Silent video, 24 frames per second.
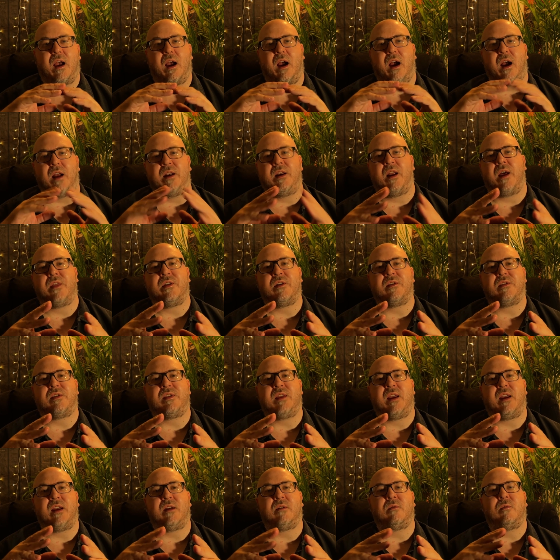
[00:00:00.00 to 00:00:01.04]
Another
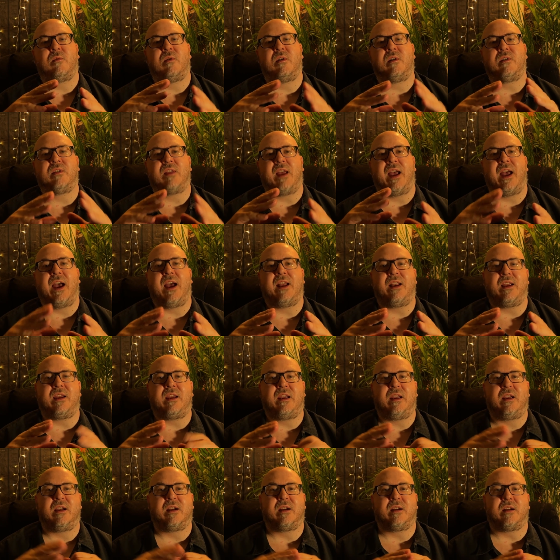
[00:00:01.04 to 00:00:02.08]
thing worth adding
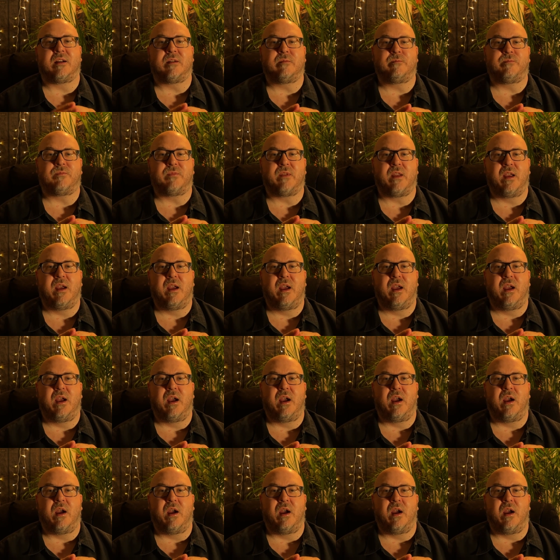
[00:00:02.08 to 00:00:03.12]
here,
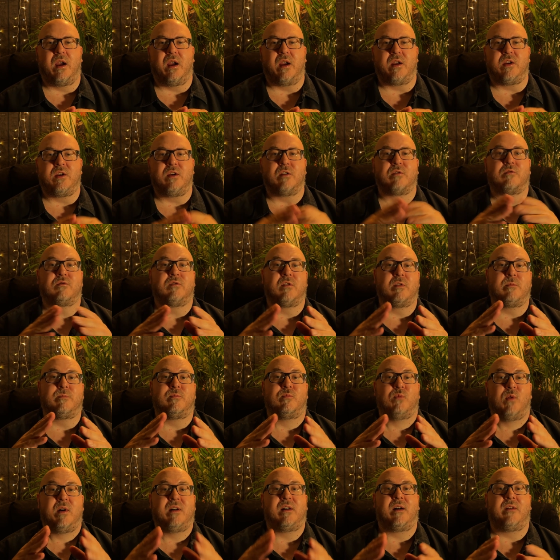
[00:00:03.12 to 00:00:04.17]
your group
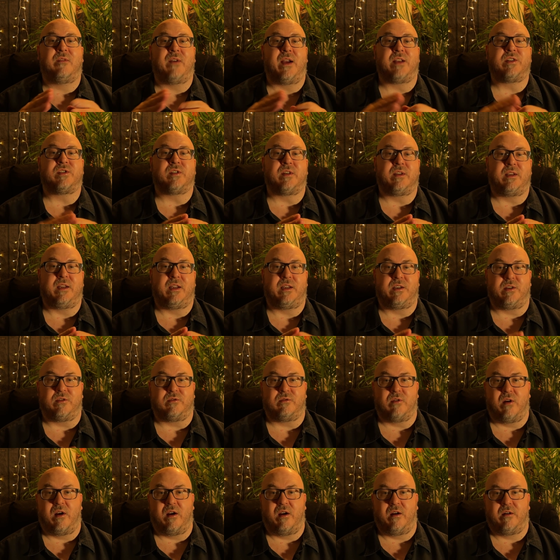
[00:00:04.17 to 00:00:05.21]
will eventually need to
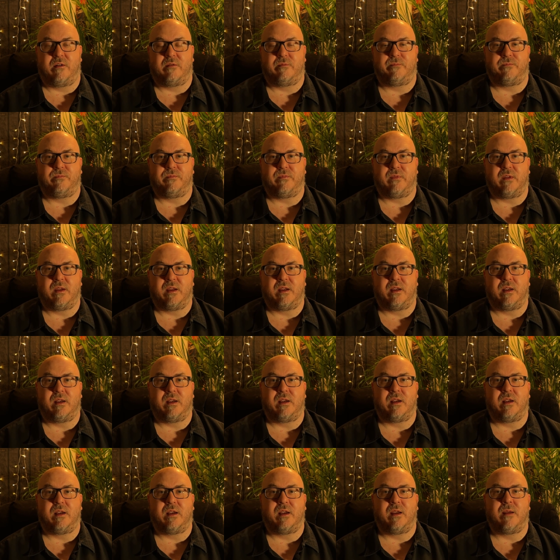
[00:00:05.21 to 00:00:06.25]
grow.
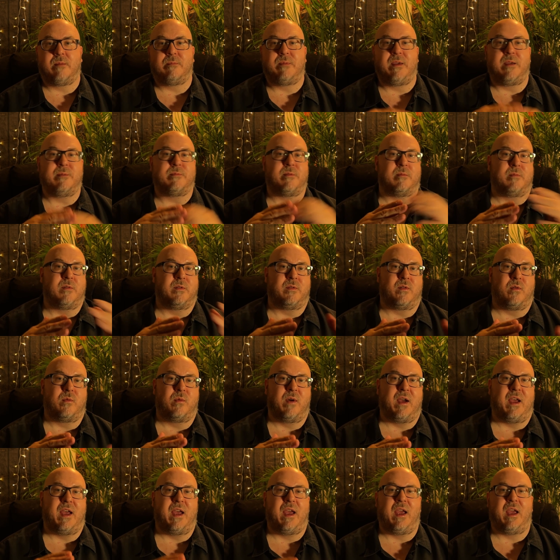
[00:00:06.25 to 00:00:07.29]
People move
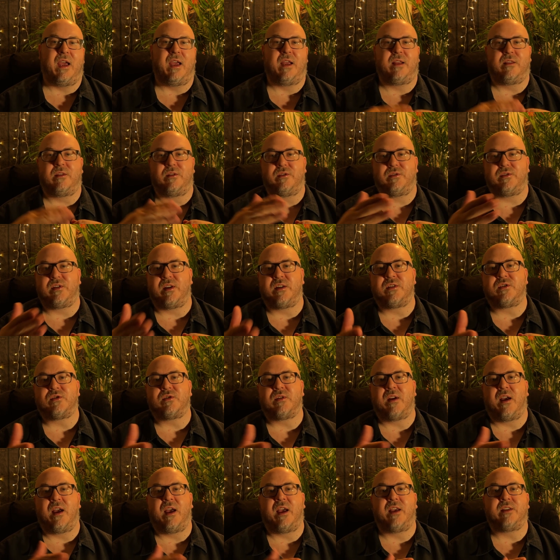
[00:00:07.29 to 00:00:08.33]
away, lose
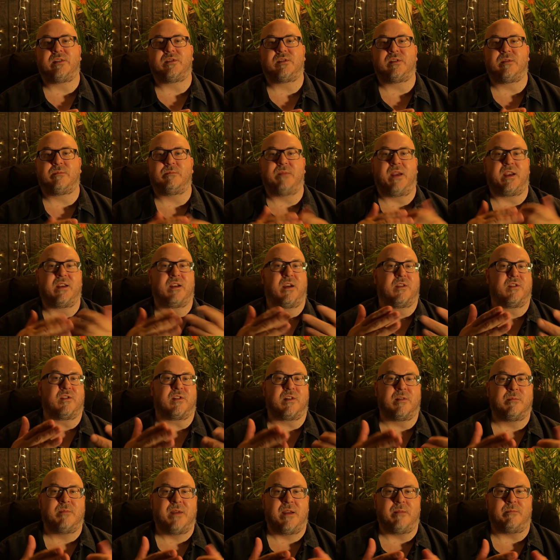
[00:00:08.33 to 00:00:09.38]
interest, make other
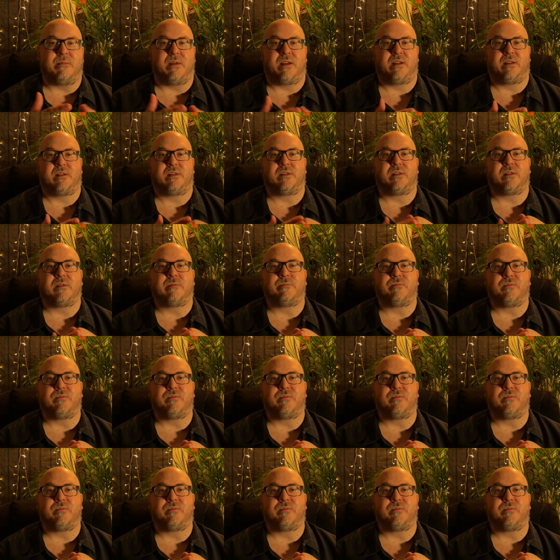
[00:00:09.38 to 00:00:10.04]
commitments.